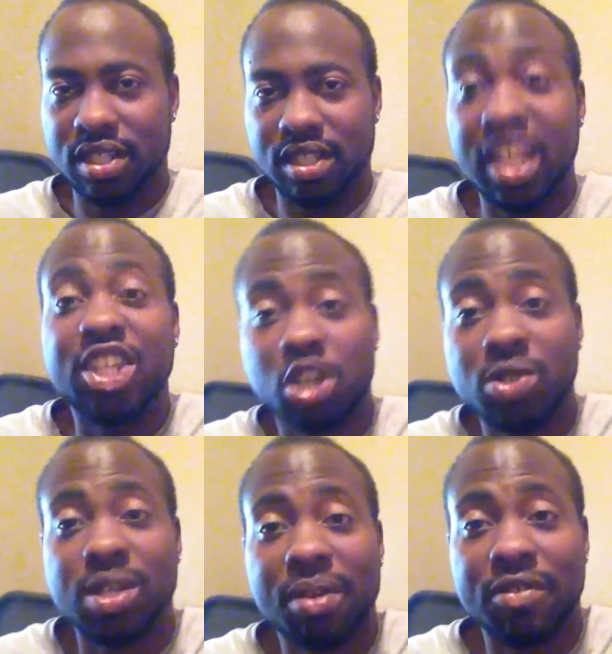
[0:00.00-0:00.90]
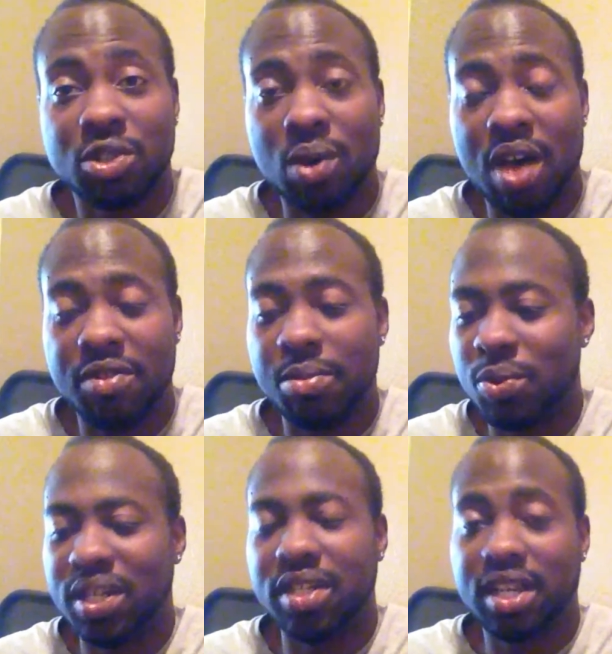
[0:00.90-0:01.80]
he shows up every so often, but
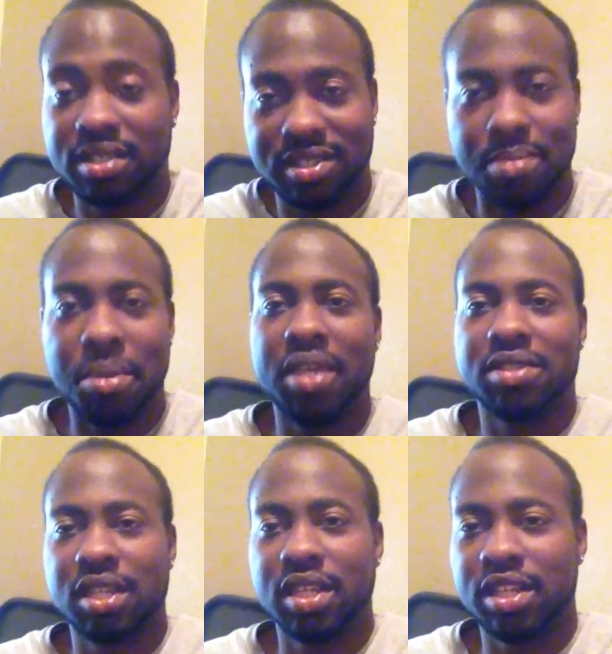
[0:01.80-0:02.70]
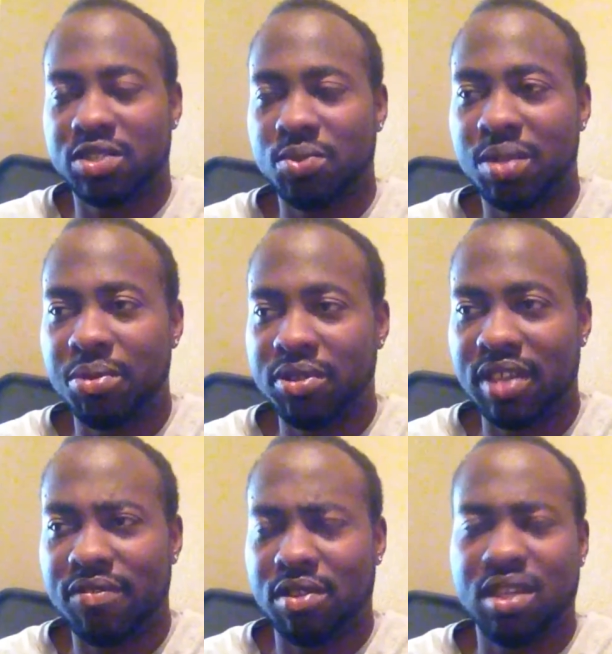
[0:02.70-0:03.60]
when he does, he's amazing, and this is one of the movies I
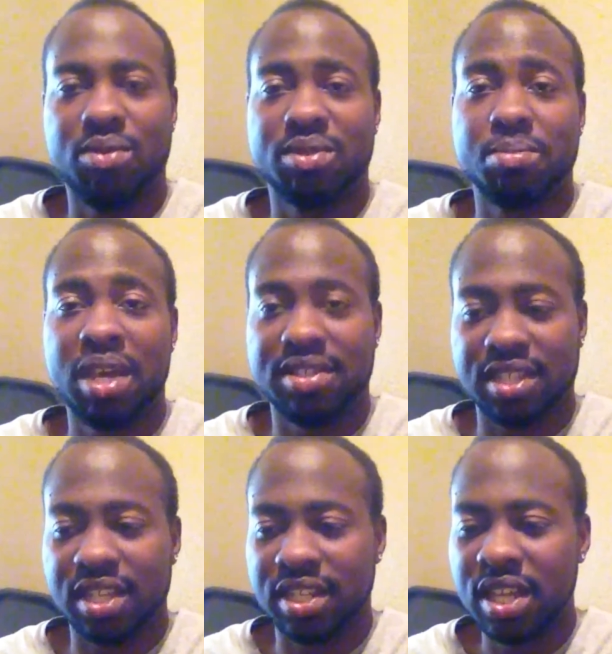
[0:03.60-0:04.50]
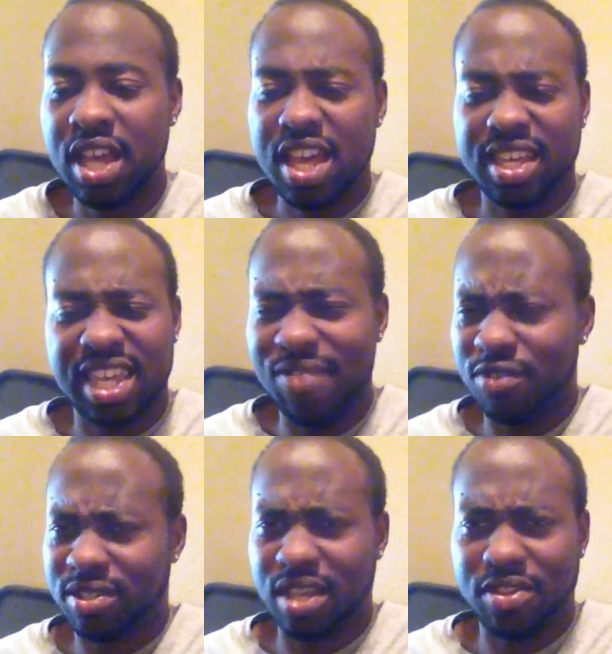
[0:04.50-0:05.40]
feel that he was amazing in. Kiefer
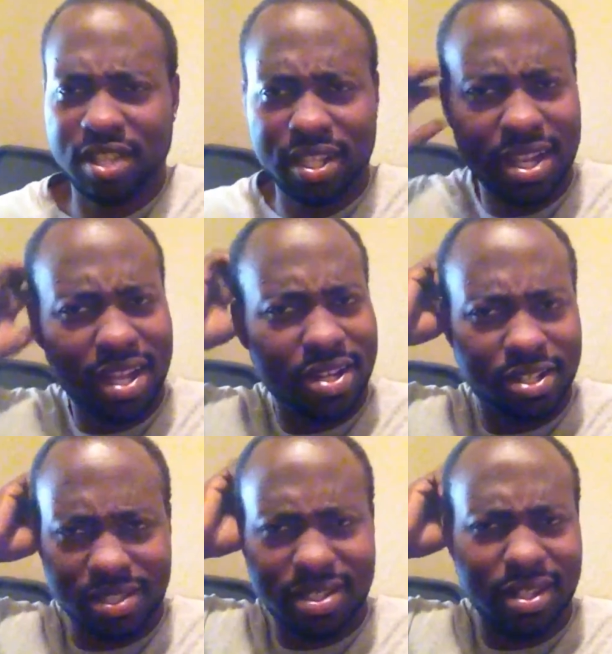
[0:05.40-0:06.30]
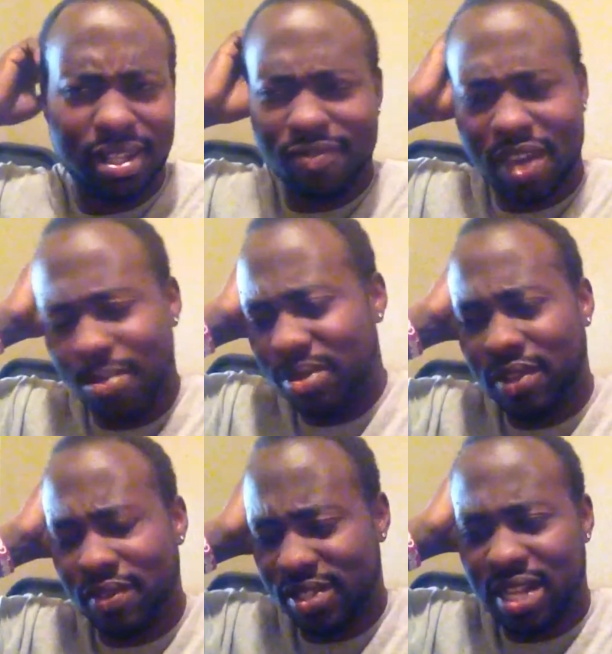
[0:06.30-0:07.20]
Sutherland kind of just solidified
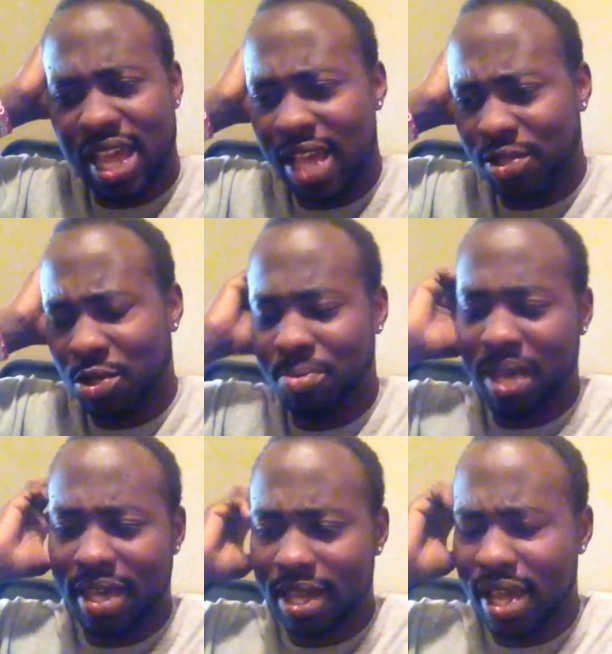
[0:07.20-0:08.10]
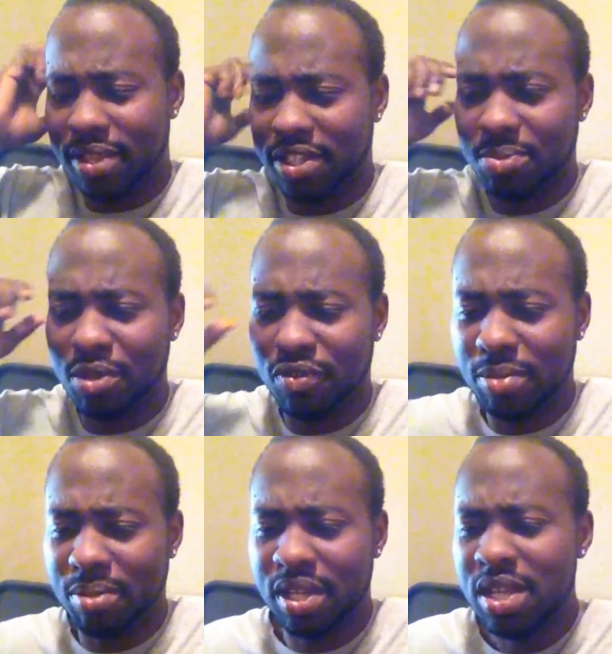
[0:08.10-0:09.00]
himself as an asshole bad guy in this movie,
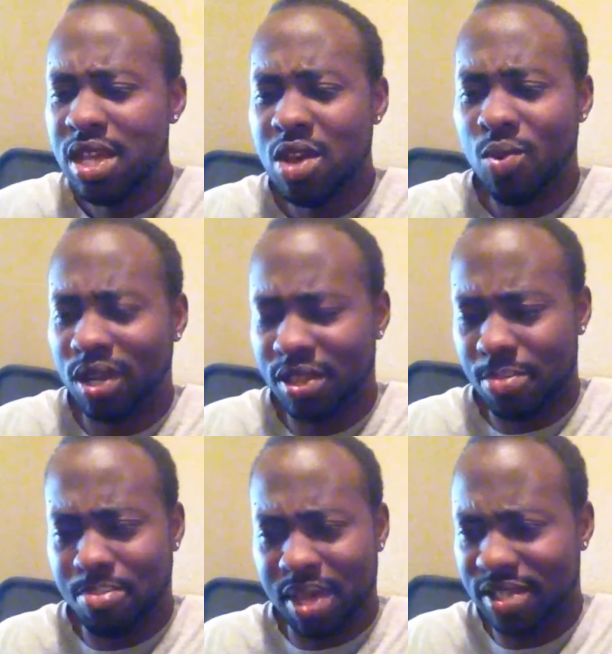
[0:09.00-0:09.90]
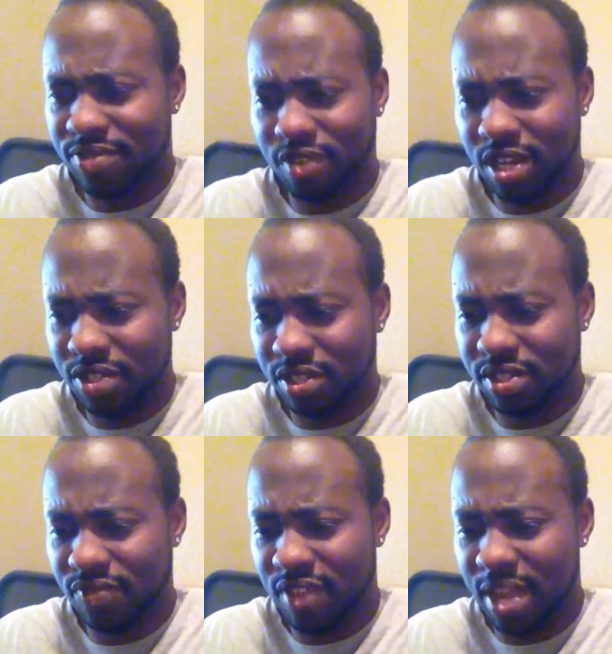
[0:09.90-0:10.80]
but one of the best,
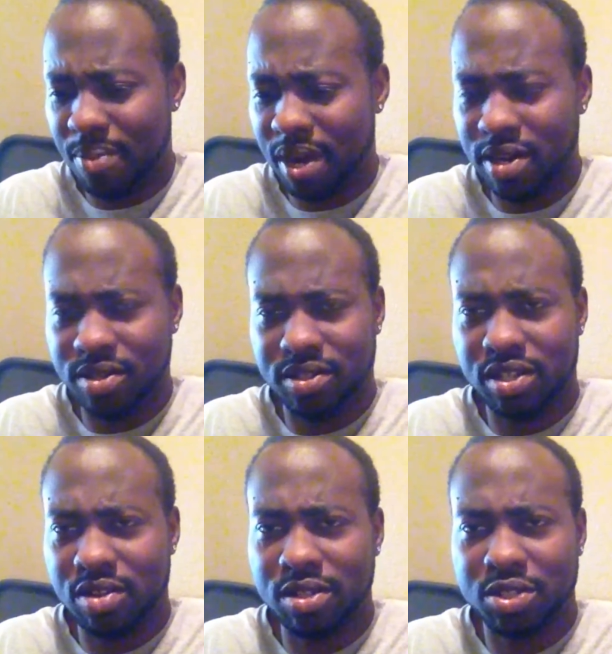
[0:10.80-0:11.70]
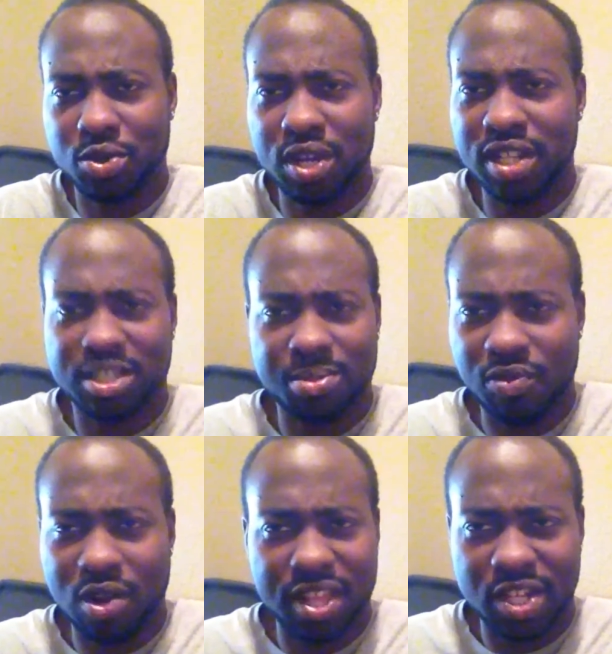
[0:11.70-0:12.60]
freshest vampires, on screen. This is before
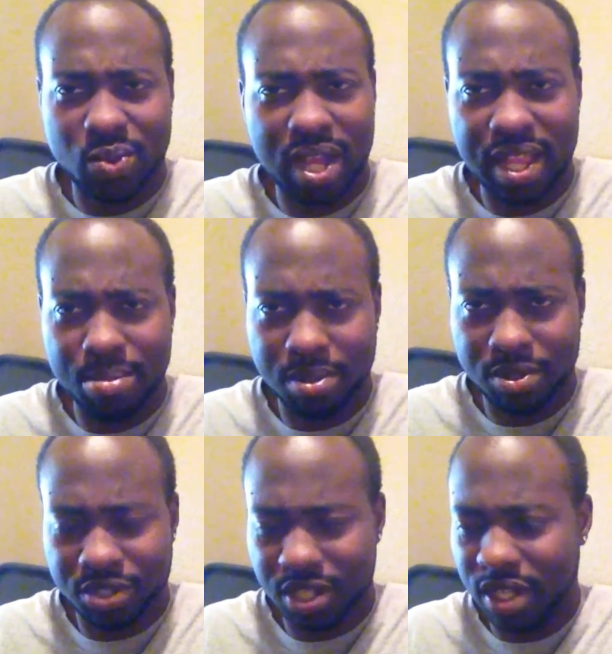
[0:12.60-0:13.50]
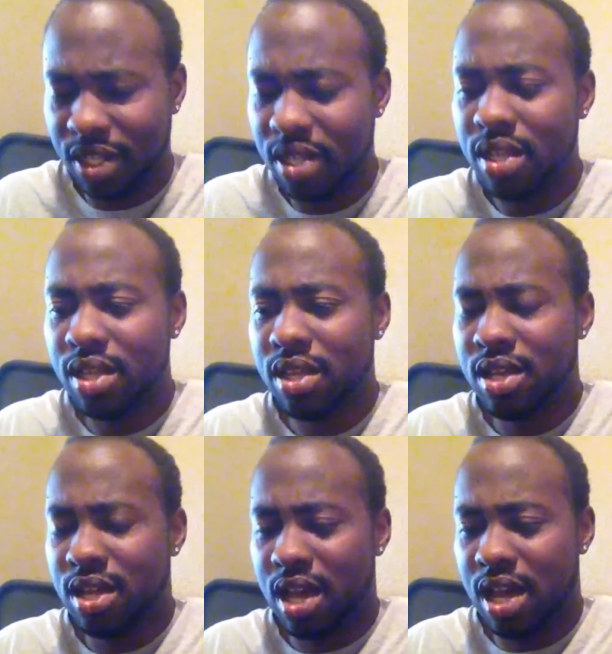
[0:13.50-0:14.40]
all that Twilight bullshit.
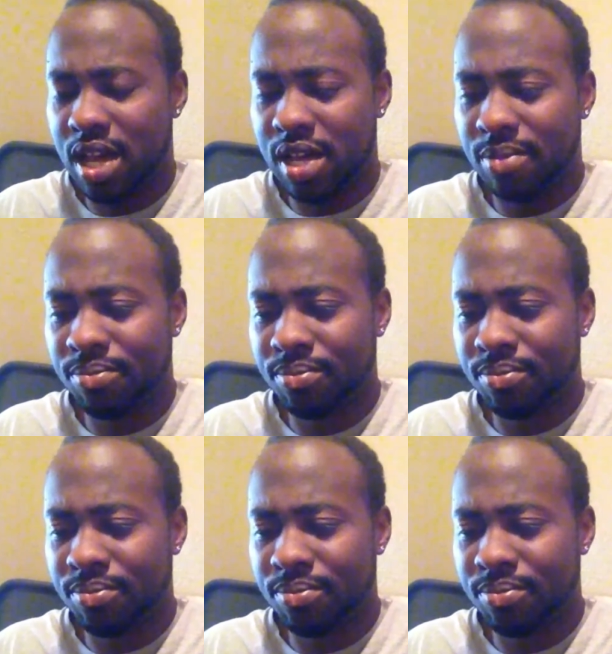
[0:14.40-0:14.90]
I